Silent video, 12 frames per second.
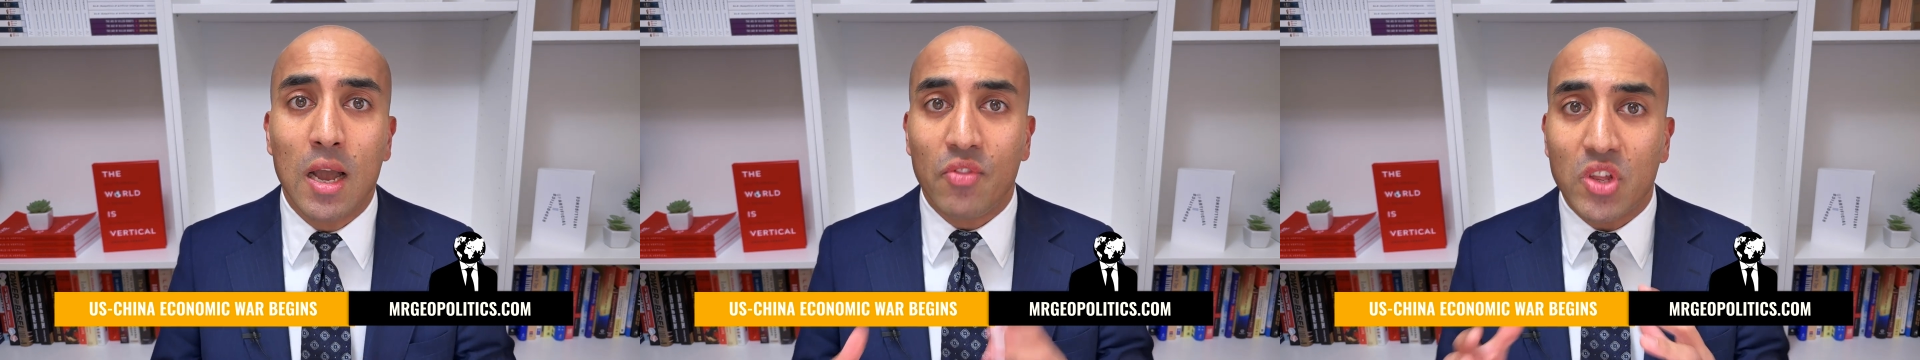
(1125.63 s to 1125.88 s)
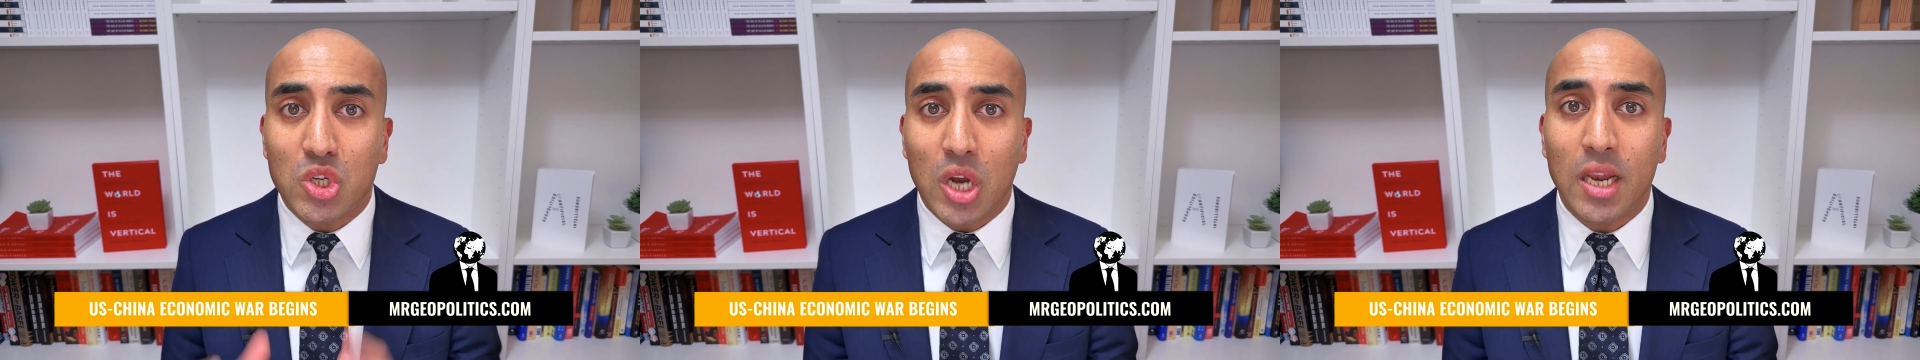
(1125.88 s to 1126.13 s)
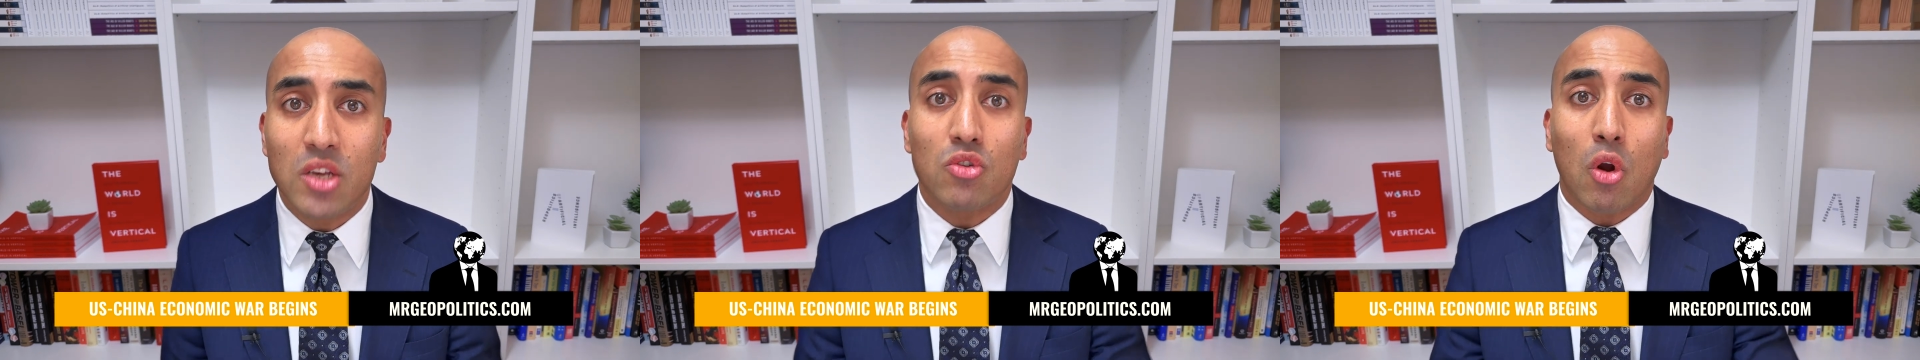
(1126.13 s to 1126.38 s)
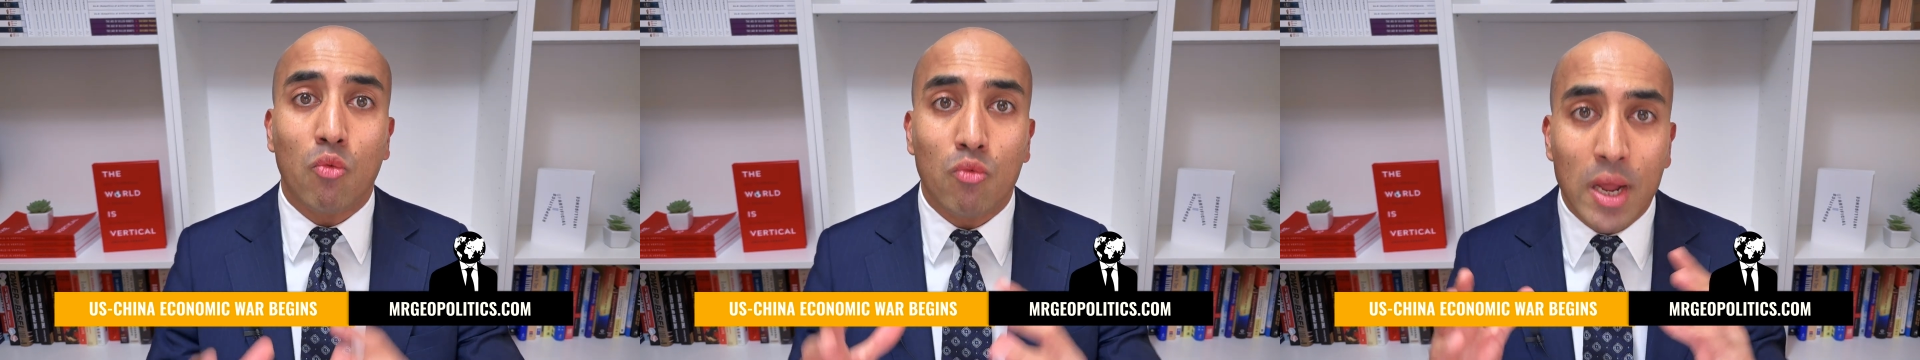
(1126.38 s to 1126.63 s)
the Chinese
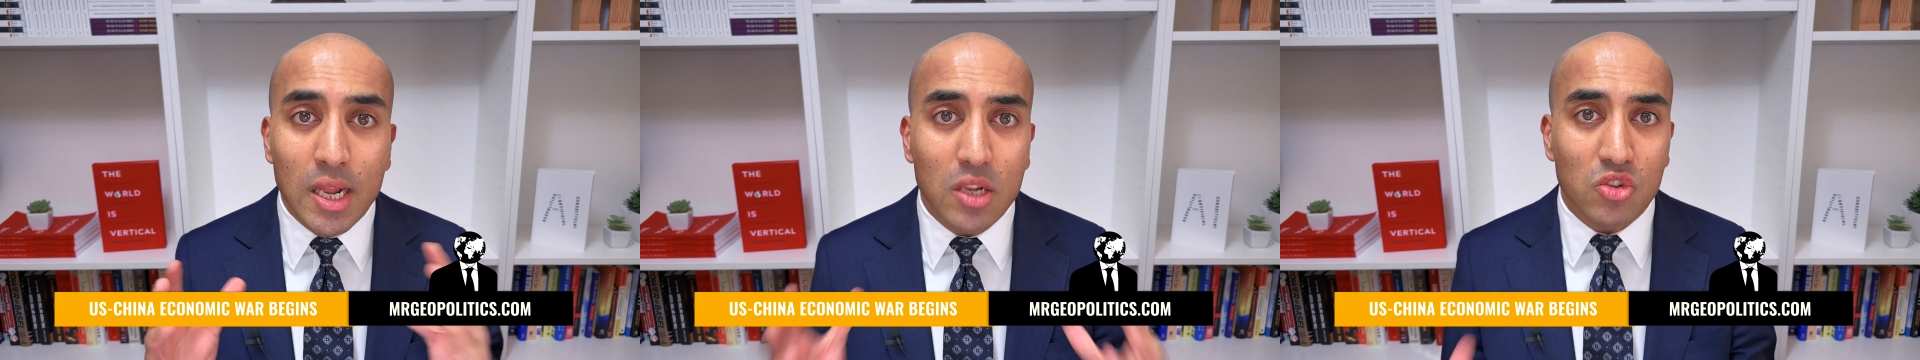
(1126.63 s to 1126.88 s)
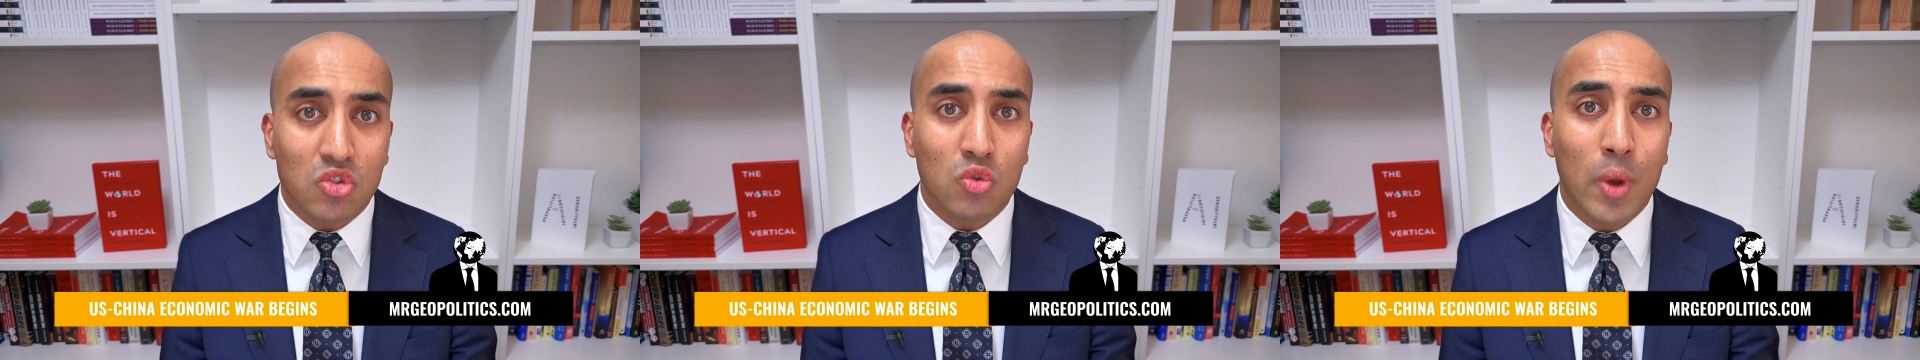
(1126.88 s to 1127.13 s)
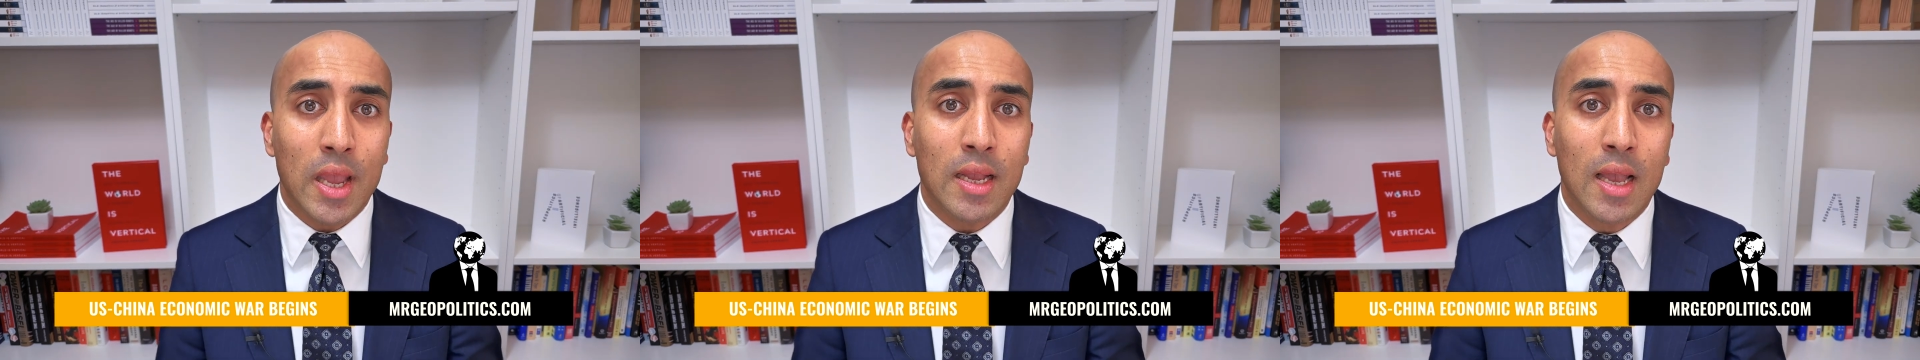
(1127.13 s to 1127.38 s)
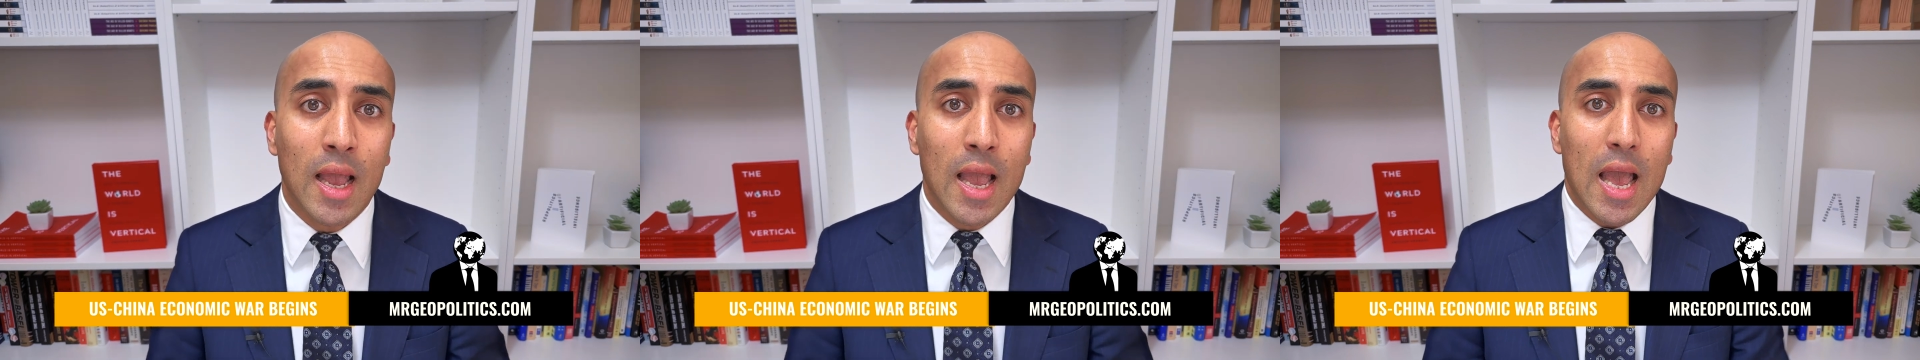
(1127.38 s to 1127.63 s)
are ready to
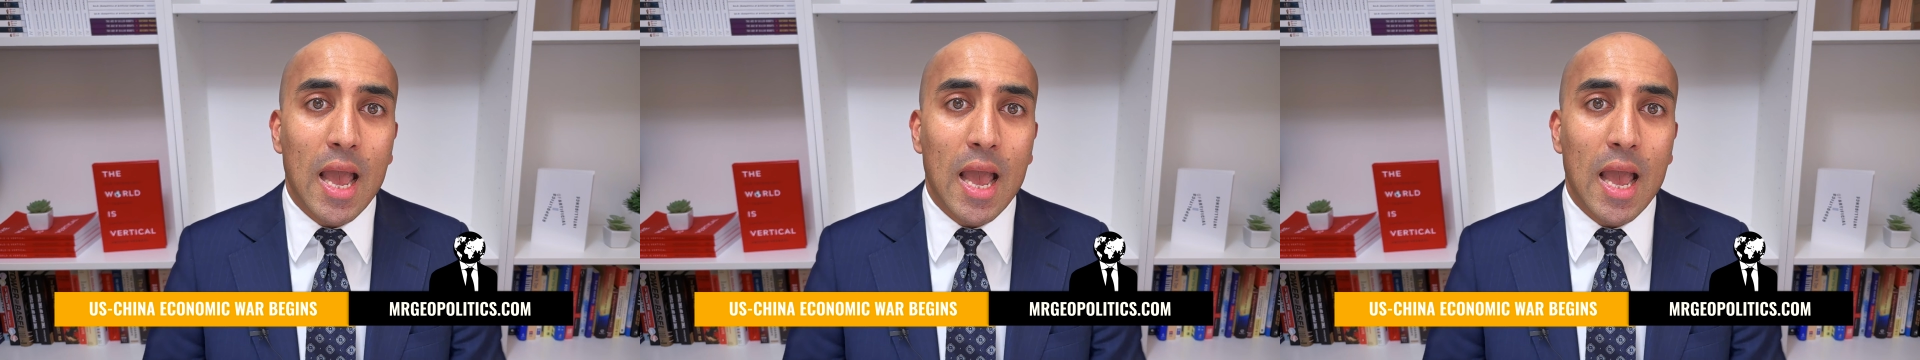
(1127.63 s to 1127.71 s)
swing